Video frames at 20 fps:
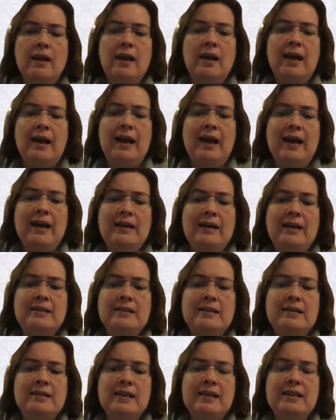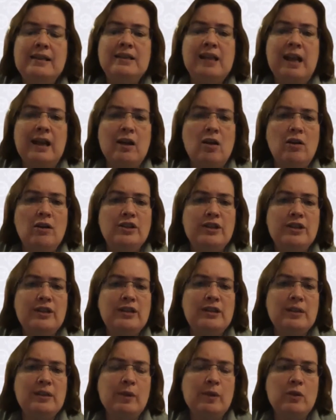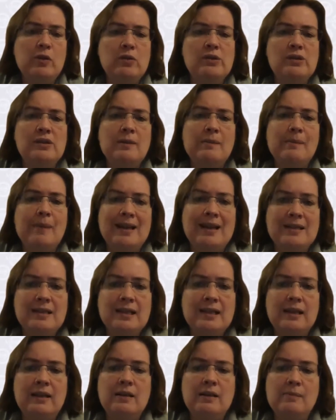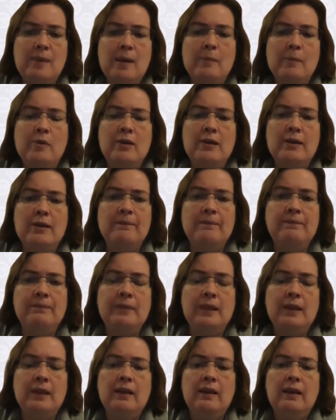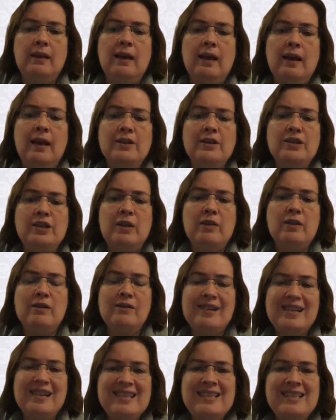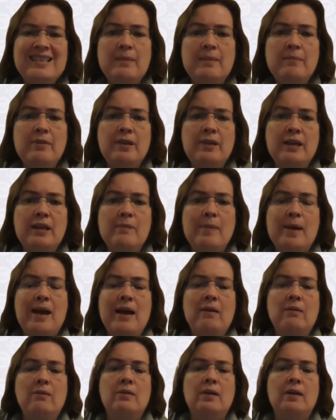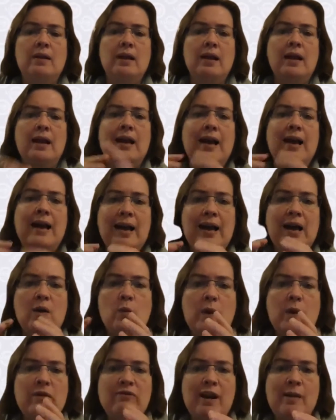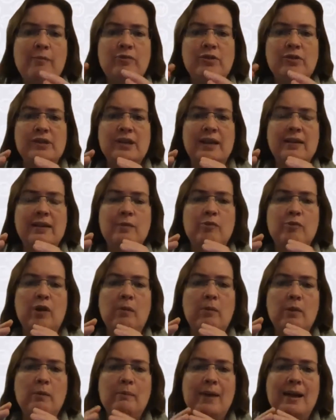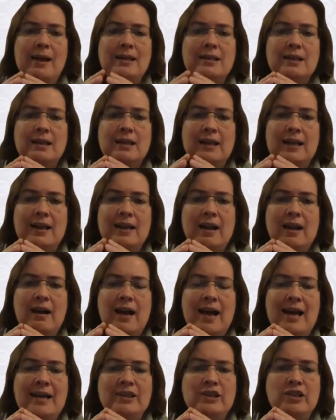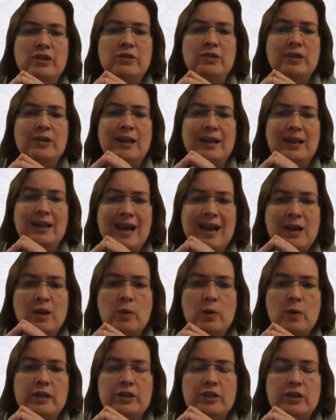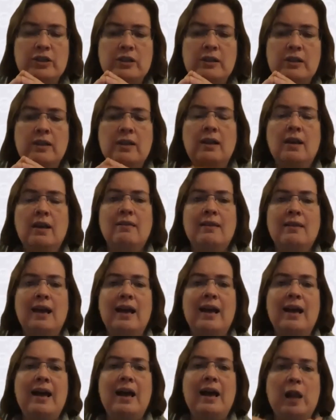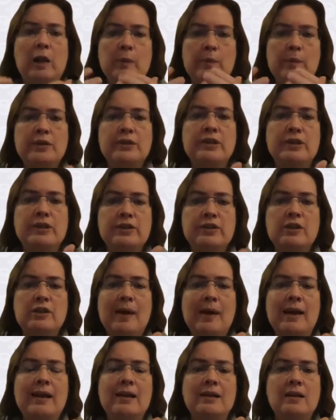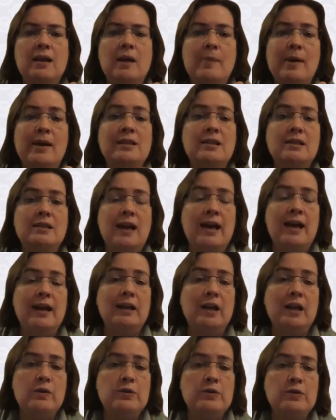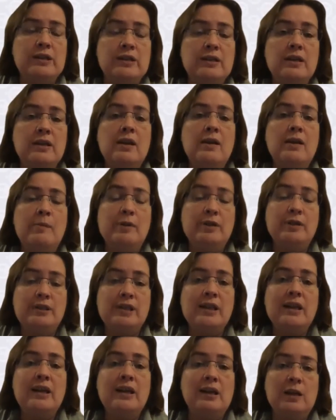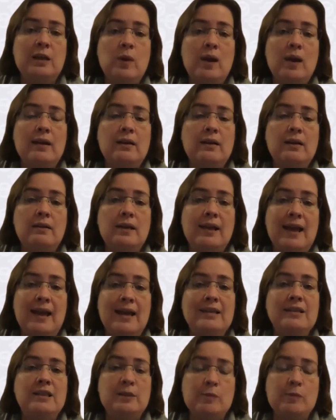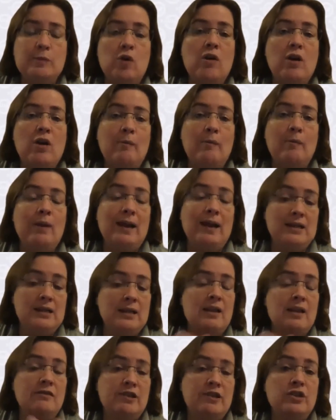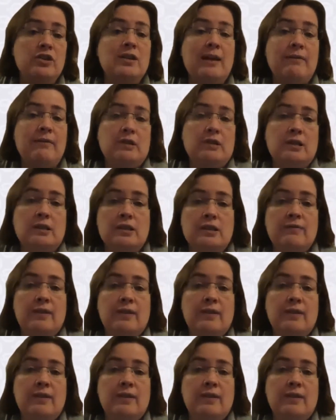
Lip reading: And in psychology, there's something called semantic memory. And so there is something about how we represent the problem mentally in our head using language that helps us to make a better diagnosis, particularly when the case is more complex, and there is good evidence for